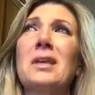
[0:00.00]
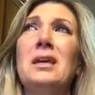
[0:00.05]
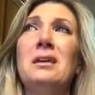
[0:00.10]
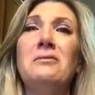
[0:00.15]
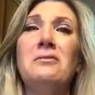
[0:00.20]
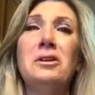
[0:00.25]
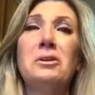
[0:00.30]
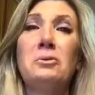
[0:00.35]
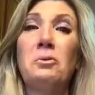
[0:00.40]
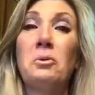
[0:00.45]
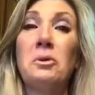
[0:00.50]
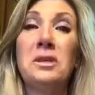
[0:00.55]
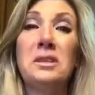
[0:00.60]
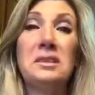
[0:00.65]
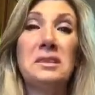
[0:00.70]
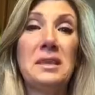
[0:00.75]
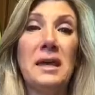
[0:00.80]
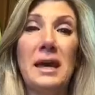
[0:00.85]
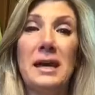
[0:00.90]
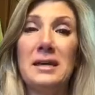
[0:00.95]
even
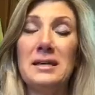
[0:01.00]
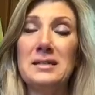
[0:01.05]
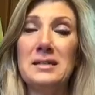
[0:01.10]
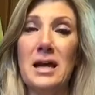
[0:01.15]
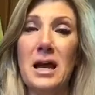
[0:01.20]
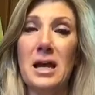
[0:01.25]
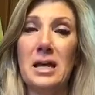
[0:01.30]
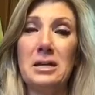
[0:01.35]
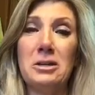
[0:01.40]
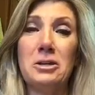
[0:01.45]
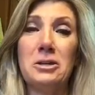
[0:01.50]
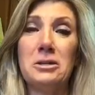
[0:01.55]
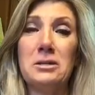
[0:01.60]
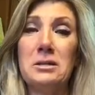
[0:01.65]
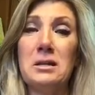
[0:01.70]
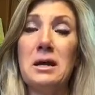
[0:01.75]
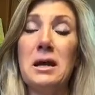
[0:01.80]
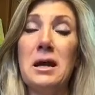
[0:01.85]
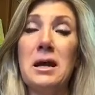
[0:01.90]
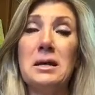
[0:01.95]
with that, I could
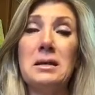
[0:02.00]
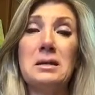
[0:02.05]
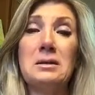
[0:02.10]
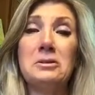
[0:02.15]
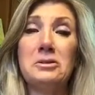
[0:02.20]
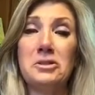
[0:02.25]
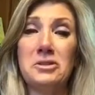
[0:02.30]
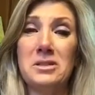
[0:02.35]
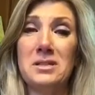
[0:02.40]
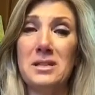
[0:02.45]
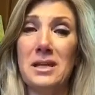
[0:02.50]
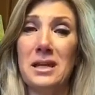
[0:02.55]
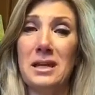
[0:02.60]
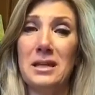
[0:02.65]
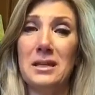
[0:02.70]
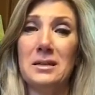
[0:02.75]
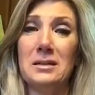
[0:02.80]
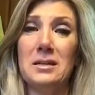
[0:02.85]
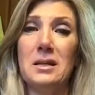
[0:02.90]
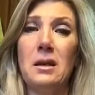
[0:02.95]
not
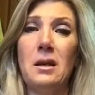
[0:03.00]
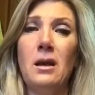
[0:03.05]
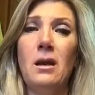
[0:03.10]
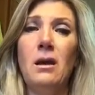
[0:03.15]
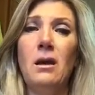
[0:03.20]
understand